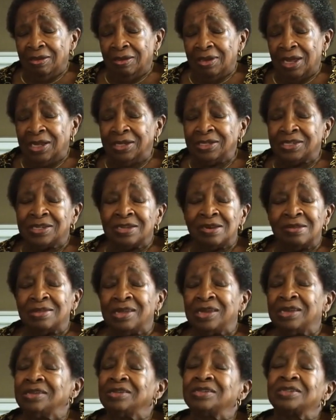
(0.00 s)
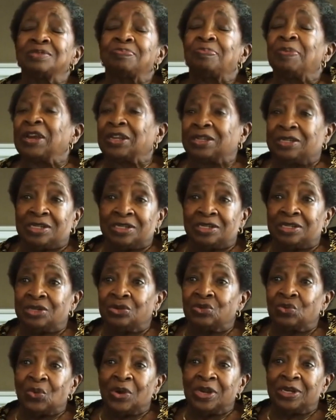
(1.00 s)
until the inspectors
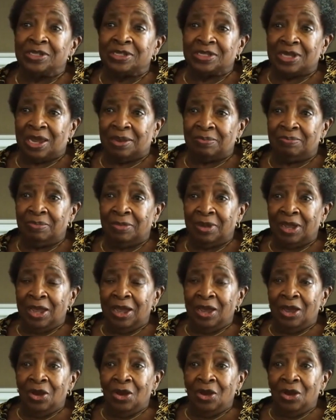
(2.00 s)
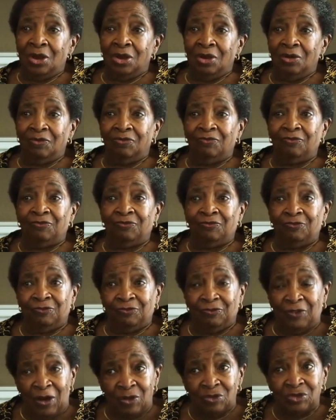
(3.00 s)
at one time
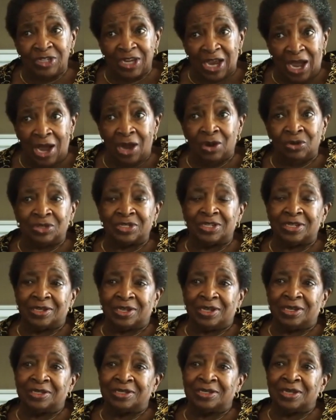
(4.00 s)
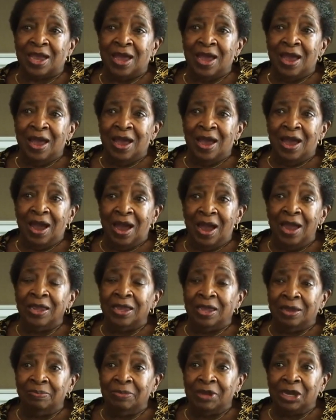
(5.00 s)
found out that I
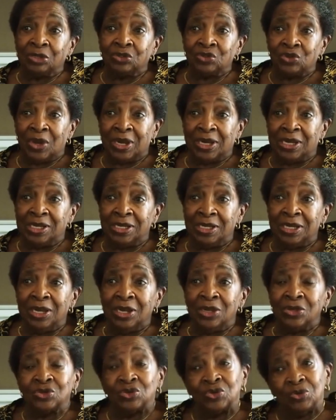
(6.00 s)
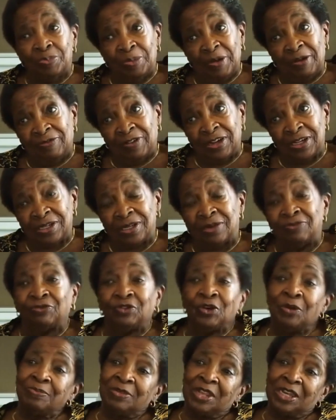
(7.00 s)
am actually supervising
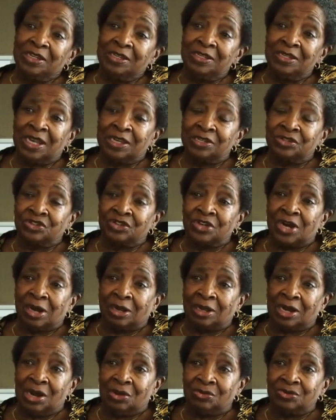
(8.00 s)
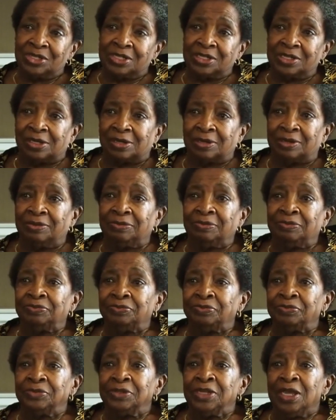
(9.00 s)
from the Industrial Council.
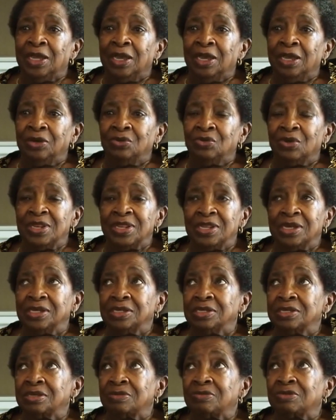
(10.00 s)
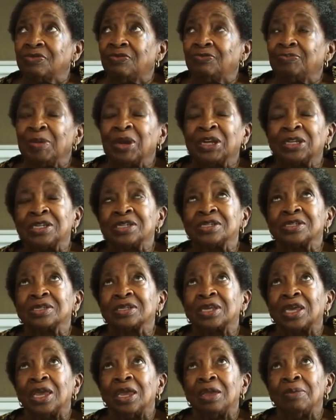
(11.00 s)
And when the inspectors
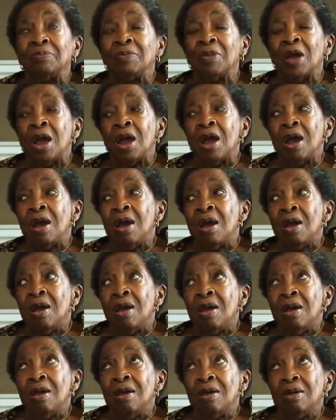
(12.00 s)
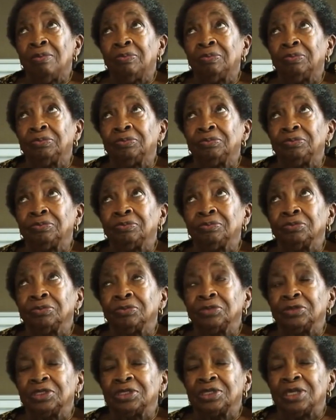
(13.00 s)
came,
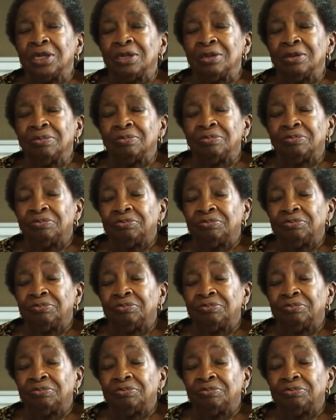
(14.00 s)
the